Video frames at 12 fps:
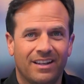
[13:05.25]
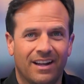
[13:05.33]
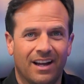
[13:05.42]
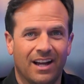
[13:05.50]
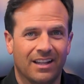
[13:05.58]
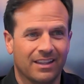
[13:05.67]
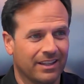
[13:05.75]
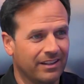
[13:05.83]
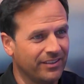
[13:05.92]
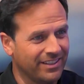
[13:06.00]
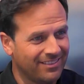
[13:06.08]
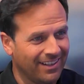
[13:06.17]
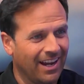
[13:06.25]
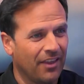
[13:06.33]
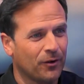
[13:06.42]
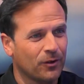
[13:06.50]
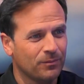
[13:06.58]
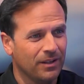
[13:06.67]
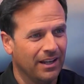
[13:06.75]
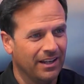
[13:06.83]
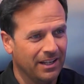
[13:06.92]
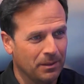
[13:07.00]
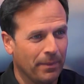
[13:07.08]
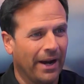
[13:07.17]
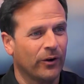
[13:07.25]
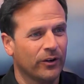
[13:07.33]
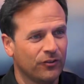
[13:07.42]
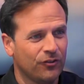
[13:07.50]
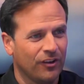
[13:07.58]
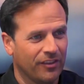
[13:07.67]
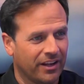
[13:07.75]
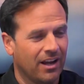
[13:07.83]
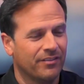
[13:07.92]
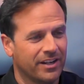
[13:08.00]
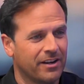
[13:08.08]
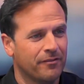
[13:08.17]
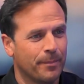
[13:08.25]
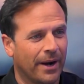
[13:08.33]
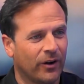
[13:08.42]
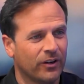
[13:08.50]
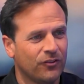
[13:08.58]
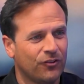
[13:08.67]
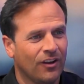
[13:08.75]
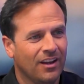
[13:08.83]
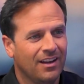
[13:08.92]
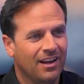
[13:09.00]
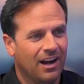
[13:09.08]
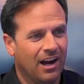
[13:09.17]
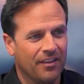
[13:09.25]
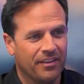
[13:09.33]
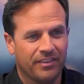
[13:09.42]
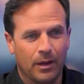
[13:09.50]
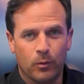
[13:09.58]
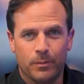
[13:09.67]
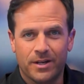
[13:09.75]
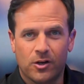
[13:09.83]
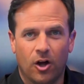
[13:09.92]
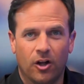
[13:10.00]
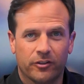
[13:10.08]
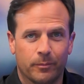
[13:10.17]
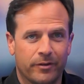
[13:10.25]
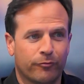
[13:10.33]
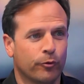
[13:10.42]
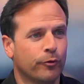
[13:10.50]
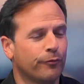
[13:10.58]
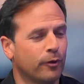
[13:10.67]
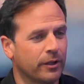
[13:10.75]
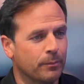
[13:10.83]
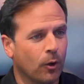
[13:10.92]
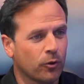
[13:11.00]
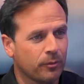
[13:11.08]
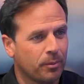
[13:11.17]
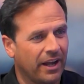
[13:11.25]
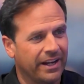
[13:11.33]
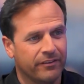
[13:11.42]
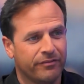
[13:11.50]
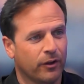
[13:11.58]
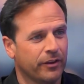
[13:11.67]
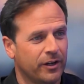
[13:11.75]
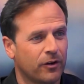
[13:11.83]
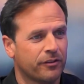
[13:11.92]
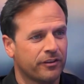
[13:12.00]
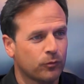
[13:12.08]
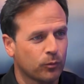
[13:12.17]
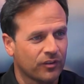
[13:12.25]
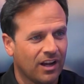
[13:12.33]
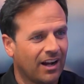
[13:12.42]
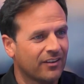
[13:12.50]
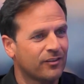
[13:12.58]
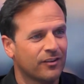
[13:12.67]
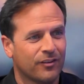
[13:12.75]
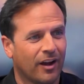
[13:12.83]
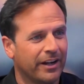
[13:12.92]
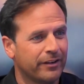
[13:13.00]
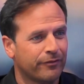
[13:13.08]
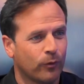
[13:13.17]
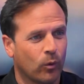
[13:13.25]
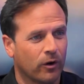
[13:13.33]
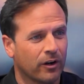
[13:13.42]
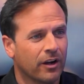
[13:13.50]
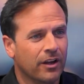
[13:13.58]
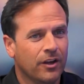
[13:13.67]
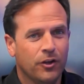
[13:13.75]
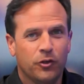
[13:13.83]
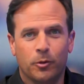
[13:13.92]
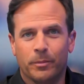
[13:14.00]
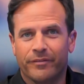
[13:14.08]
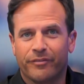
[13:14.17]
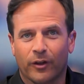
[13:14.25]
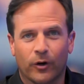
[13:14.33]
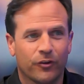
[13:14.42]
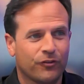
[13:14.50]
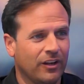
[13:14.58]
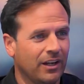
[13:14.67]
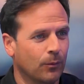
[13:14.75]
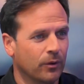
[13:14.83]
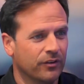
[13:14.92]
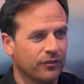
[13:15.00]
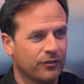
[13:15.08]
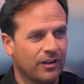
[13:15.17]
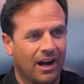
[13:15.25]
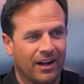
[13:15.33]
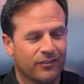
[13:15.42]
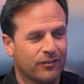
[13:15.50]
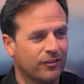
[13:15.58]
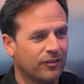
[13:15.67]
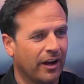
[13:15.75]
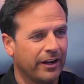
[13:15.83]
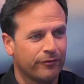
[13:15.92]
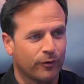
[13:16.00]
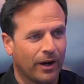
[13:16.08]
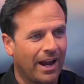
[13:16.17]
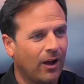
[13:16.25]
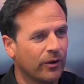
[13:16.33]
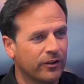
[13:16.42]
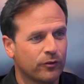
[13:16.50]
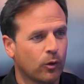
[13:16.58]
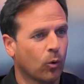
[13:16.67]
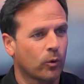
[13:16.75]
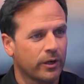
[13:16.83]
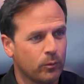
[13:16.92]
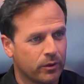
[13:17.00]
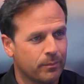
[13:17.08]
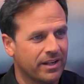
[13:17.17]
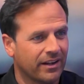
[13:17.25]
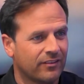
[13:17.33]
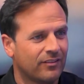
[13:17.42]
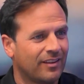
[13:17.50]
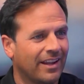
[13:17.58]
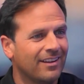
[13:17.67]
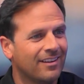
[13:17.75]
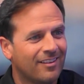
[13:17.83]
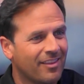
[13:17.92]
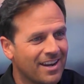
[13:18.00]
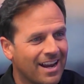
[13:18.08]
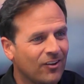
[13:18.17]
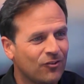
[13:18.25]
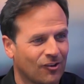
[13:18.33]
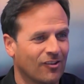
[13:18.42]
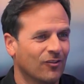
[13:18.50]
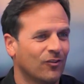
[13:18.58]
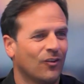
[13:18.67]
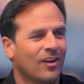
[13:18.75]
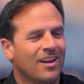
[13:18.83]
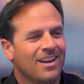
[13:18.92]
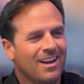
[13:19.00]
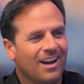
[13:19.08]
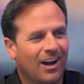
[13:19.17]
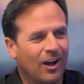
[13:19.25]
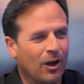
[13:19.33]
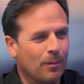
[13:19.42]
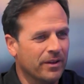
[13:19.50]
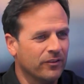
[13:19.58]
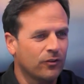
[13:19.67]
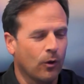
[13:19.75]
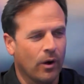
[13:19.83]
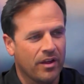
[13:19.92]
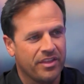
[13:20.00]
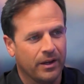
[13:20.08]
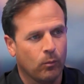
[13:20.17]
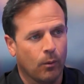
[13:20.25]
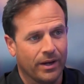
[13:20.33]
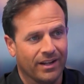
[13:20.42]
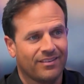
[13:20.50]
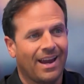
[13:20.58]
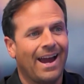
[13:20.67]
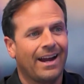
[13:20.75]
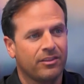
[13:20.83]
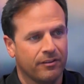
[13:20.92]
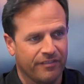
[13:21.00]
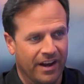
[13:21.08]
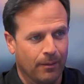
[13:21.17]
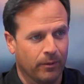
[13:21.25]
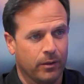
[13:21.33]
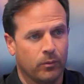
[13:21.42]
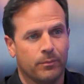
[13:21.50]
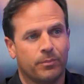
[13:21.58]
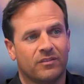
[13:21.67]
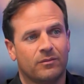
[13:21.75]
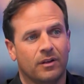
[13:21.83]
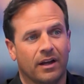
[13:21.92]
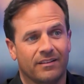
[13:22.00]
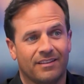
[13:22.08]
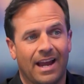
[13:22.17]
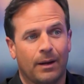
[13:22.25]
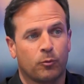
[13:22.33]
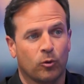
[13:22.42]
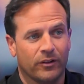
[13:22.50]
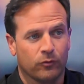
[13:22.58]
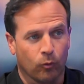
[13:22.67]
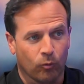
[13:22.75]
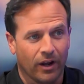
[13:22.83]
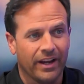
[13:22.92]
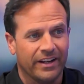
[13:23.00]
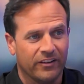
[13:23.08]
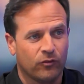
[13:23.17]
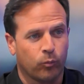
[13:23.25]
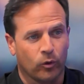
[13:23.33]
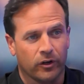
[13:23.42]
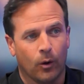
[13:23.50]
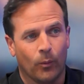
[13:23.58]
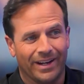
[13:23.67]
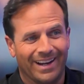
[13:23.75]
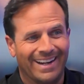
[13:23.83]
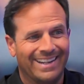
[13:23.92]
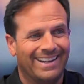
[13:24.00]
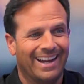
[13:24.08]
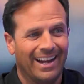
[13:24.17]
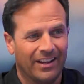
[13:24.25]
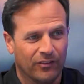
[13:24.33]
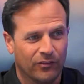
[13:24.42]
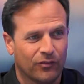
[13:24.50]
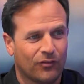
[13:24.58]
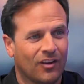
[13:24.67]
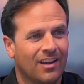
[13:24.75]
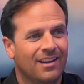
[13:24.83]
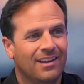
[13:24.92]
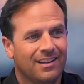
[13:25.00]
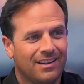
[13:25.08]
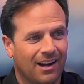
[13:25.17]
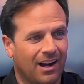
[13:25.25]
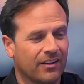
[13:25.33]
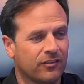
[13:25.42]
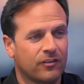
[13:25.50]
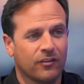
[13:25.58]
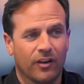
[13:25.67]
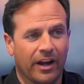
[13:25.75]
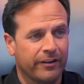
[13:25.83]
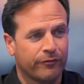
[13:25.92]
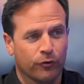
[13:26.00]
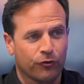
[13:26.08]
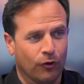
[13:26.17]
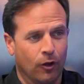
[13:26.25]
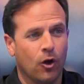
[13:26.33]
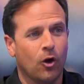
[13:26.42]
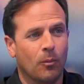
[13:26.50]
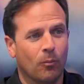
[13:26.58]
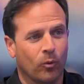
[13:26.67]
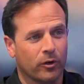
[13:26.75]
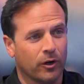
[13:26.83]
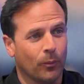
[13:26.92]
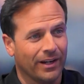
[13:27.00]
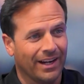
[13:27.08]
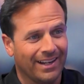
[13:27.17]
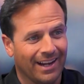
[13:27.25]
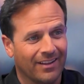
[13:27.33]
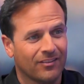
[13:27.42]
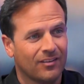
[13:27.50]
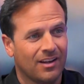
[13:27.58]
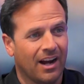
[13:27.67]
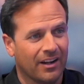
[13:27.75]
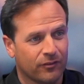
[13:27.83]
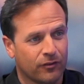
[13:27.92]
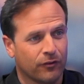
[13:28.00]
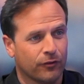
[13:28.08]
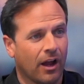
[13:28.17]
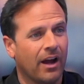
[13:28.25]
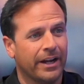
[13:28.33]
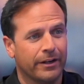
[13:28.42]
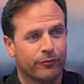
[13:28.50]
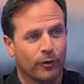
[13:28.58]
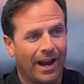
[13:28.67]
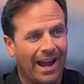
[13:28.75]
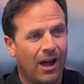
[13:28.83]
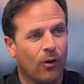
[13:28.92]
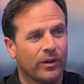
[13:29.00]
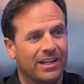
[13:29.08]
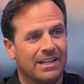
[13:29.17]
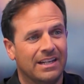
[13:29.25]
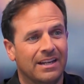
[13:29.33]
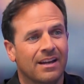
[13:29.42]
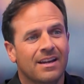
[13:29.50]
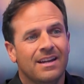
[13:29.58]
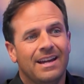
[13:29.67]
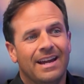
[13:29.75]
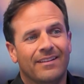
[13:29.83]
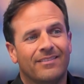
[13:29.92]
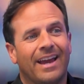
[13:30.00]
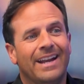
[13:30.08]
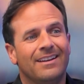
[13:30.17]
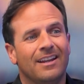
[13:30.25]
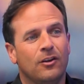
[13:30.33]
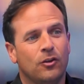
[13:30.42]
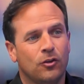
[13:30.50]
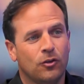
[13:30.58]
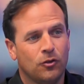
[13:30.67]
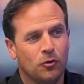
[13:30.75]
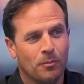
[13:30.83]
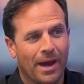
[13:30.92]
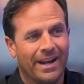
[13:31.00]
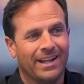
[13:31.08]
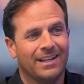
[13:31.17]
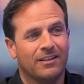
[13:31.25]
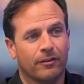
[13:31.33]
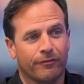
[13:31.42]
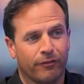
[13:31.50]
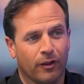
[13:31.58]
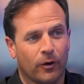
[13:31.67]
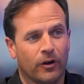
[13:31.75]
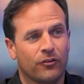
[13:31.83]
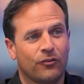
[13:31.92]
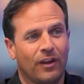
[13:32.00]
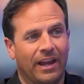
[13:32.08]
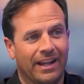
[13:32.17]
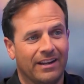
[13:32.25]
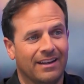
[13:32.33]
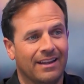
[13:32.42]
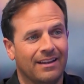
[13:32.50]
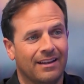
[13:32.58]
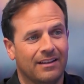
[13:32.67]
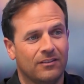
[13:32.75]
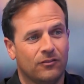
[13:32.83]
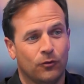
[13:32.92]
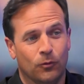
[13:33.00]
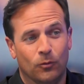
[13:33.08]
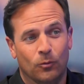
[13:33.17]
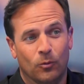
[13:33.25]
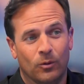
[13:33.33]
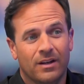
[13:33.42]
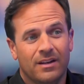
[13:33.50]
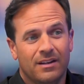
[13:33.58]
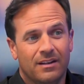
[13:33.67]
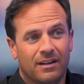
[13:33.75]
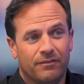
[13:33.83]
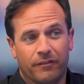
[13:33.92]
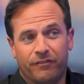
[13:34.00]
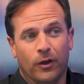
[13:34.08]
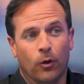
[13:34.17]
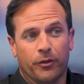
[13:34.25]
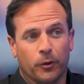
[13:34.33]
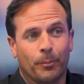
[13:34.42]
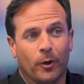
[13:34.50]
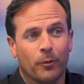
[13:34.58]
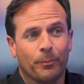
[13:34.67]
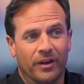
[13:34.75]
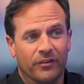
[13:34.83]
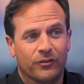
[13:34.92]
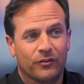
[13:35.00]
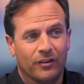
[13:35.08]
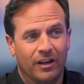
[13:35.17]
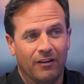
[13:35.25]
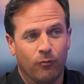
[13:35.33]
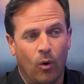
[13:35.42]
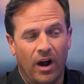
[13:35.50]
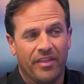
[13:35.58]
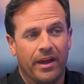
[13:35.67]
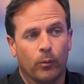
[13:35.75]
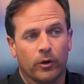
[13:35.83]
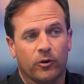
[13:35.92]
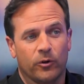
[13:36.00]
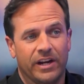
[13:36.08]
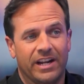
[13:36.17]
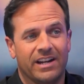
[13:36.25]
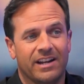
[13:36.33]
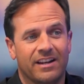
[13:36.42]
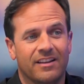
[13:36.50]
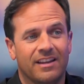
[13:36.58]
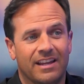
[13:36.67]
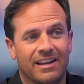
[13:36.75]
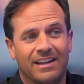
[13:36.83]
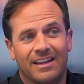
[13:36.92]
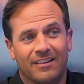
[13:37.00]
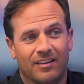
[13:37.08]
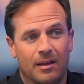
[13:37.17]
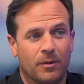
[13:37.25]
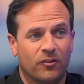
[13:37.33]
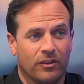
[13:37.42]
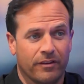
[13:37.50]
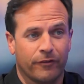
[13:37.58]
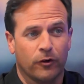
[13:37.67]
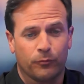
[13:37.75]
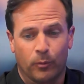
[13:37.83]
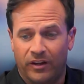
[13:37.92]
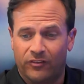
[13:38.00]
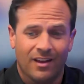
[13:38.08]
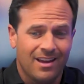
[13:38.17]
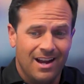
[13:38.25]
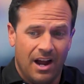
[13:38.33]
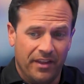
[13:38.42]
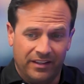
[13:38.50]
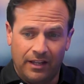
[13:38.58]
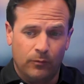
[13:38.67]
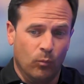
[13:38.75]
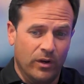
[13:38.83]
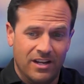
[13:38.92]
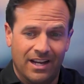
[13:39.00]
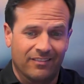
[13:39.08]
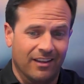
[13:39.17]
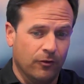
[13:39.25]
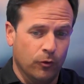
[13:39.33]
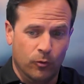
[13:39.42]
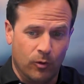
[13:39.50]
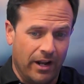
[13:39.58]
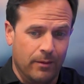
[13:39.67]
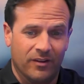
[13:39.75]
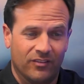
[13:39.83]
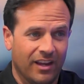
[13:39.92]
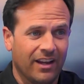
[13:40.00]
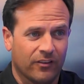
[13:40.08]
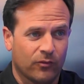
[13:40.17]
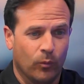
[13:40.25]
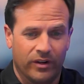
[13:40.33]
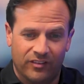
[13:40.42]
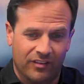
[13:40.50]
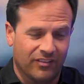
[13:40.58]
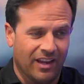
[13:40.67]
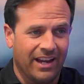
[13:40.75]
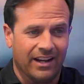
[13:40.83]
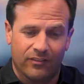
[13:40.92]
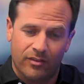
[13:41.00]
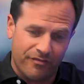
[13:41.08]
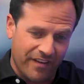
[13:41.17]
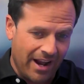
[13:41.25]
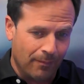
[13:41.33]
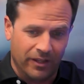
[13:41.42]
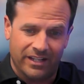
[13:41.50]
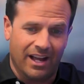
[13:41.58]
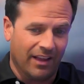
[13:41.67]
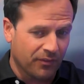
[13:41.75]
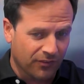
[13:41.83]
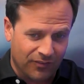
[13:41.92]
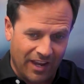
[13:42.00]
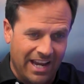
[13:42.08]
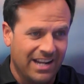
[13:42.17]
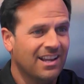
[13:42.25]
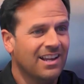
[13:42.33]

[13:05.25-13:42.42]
living together in marriage, in the covenant of marriage, that they would be called to be fruitful and multiply and fill the earth. This was God's design for human flourishing. It was God's design for how his glory would be extended to the nations. And so I think when we attack the family and we attack parental rights, we're going against God's design for shalom. We're going against God's design for how he intended humanity to flourish and to fulfill their purpose of why they were created in his image in the first place. I think then when you get to Deuteronomy 6, what does he say? It's the family, not the state,